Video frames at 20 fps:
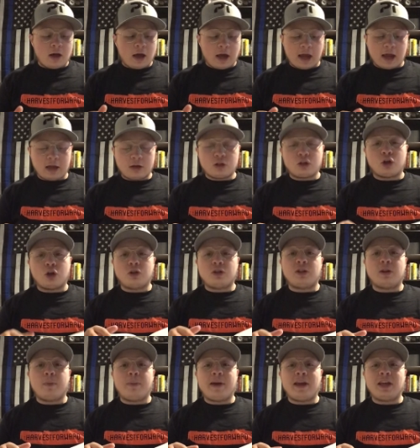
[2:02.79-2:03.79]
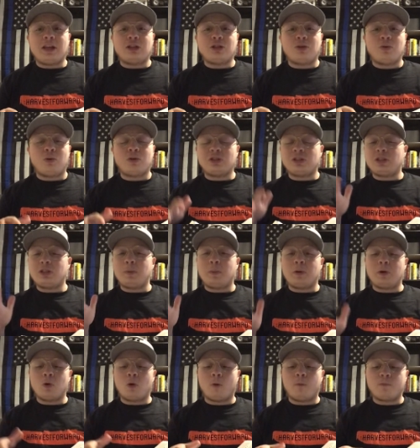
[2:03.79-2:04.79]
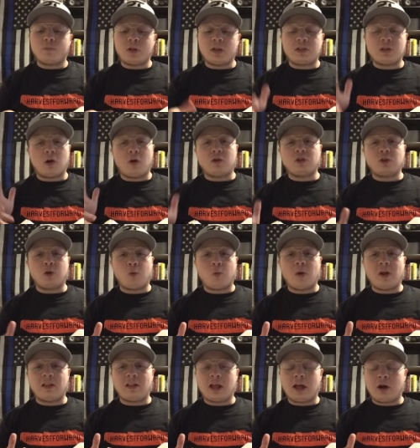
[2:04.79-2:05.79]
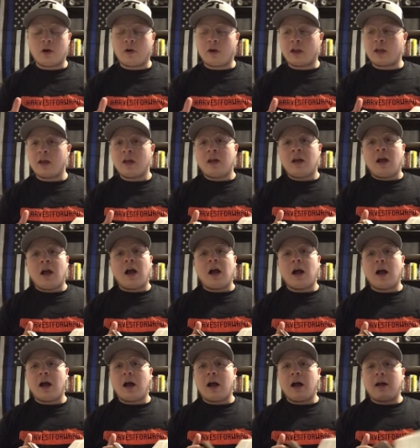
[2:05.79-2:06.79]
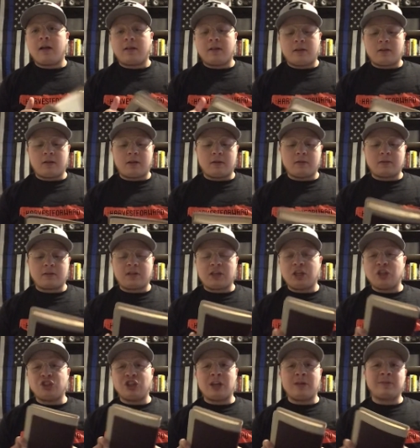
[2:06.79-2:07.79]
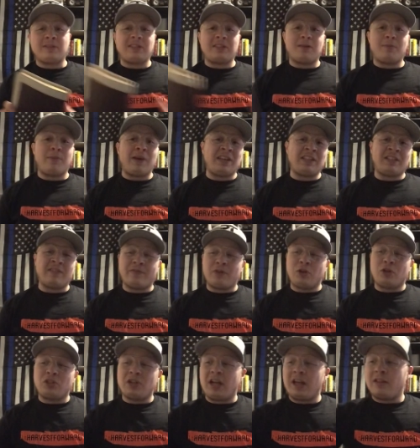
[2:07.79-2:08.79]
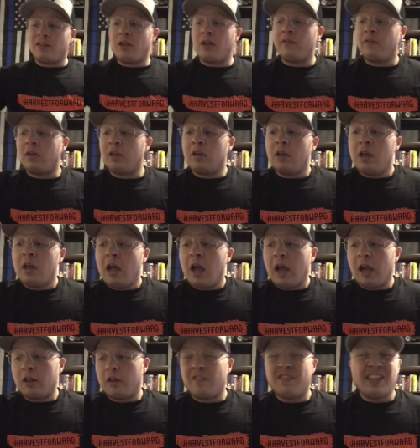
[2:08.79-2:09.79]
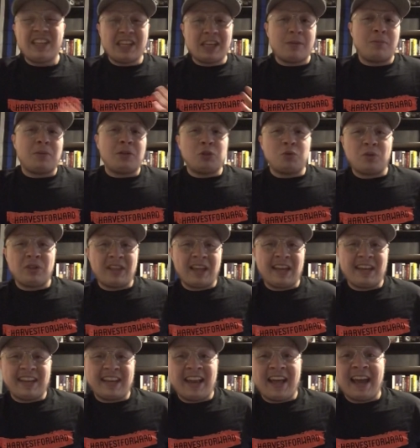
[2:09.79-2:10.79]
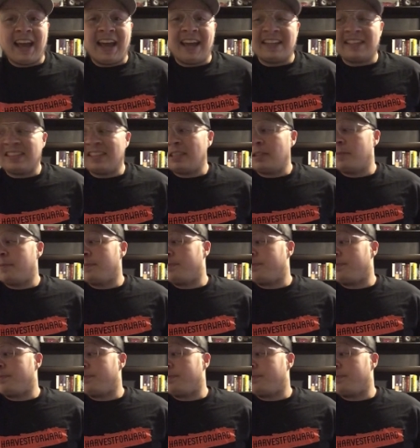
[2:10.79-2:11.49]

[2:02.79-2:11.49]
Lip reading: and turn to the page, which is super cool. It's also red lettering. King James is an amazing version. I love it. I love the imagery that it has.